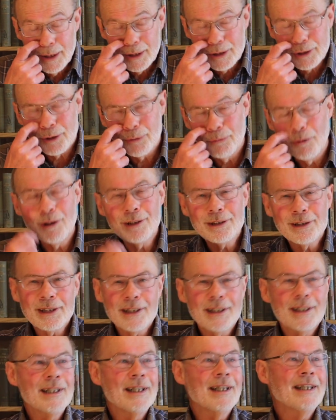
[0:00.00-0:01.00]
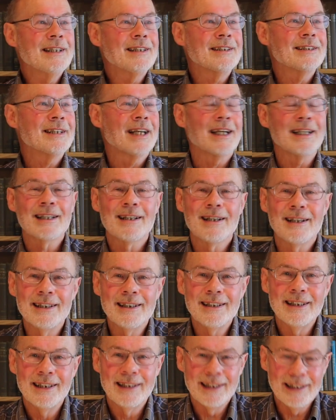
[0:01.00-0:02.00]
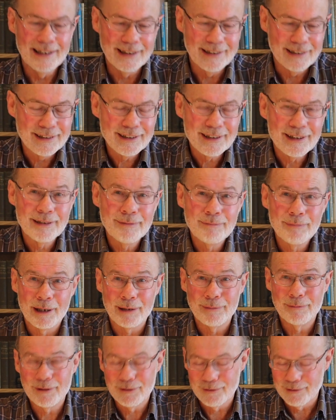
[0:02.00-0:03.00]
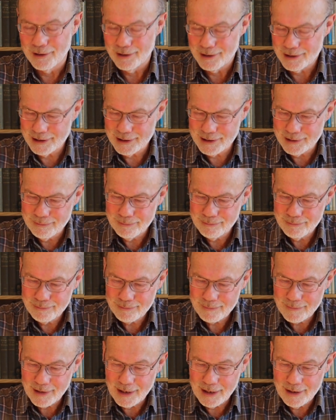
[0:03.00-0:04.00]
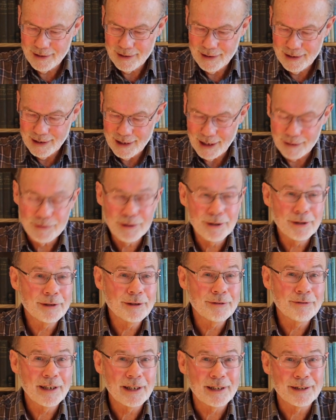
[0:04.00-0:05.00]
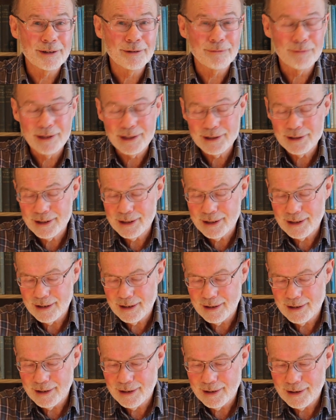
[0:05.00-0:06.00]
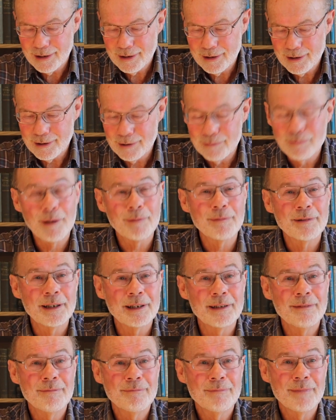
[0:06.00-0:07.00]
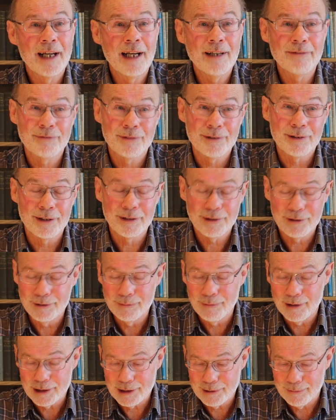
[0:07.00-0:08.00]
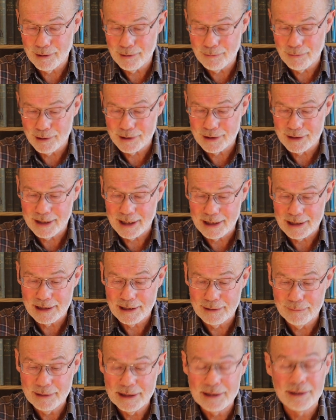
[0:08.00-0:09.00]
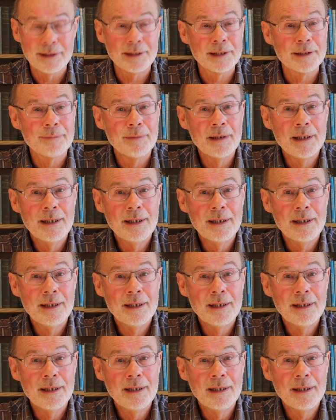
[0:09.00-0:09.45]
So what exactly is permafrost? I'm sure you've heard the word. You probably haven't thought too much about what it actually means.